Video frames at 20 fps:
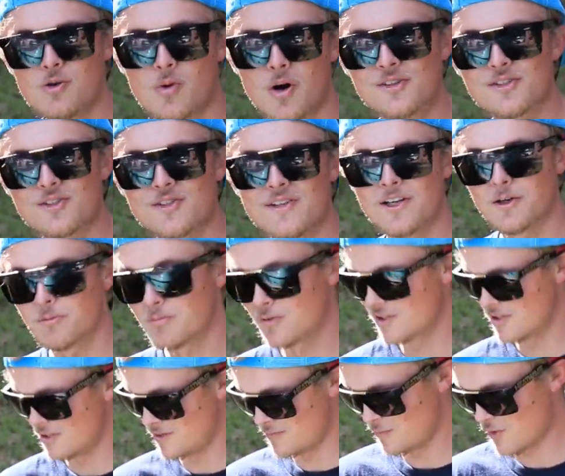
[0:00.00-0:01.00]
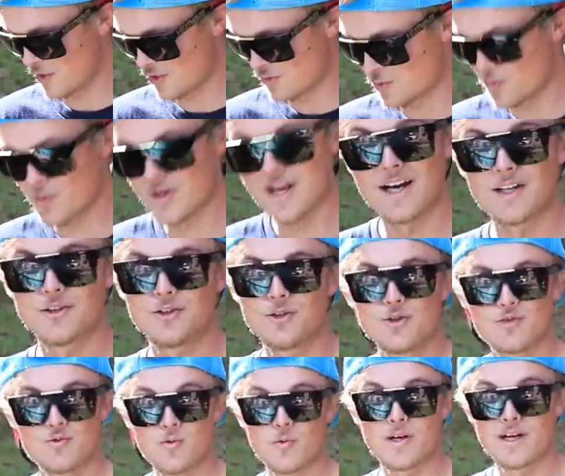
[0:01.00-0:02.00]
a new alternator, but that's what we gotta do,
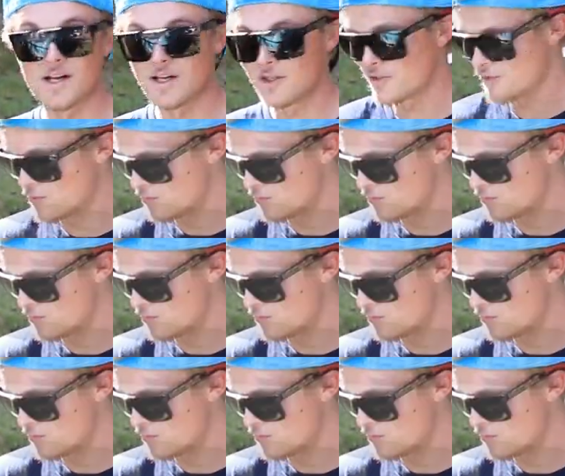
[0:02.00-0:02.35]
that's what we gotta